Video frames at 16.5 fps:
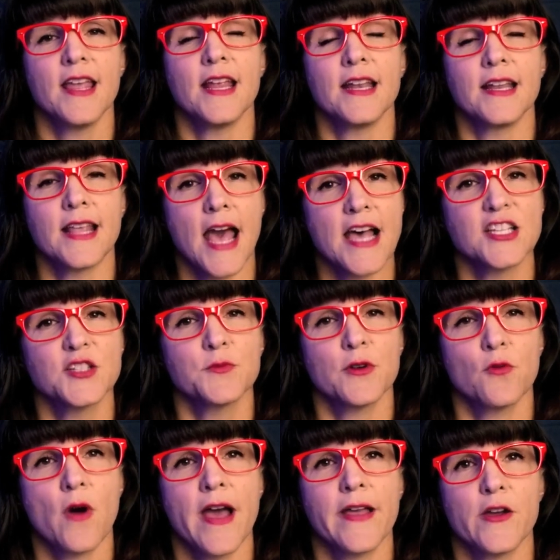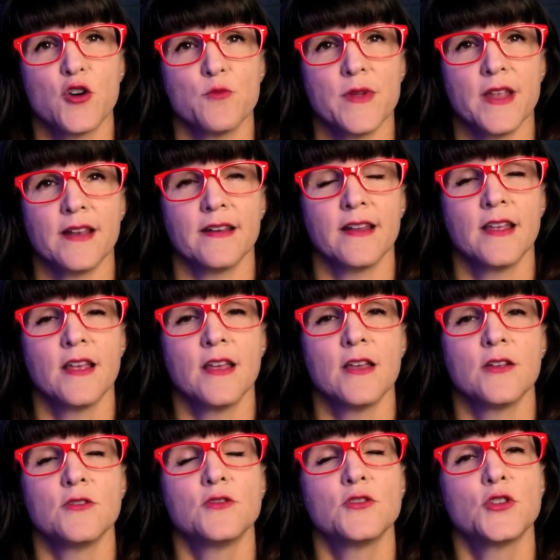in Casper, Wyoming,
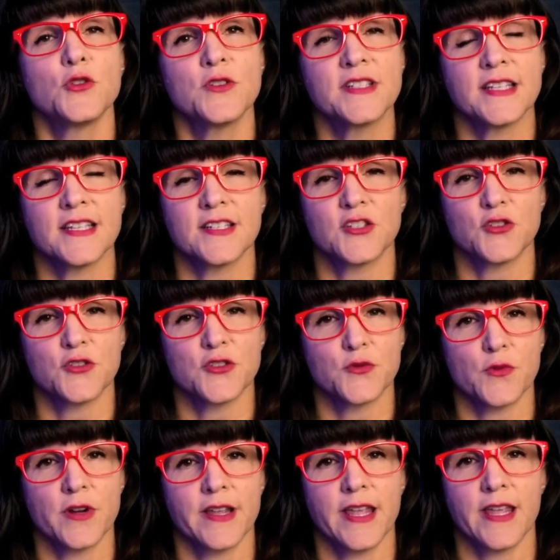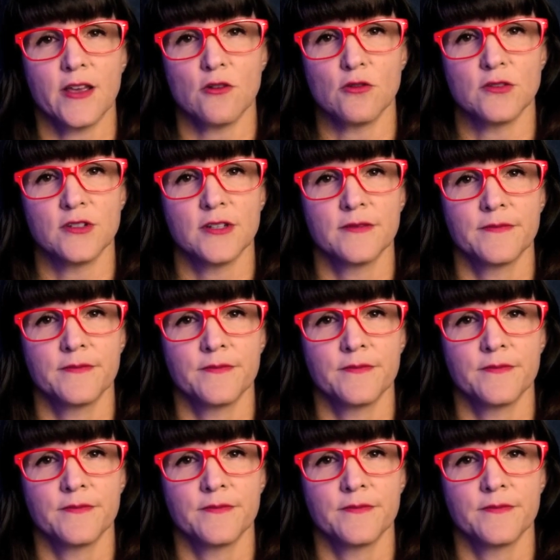two sisters were killed,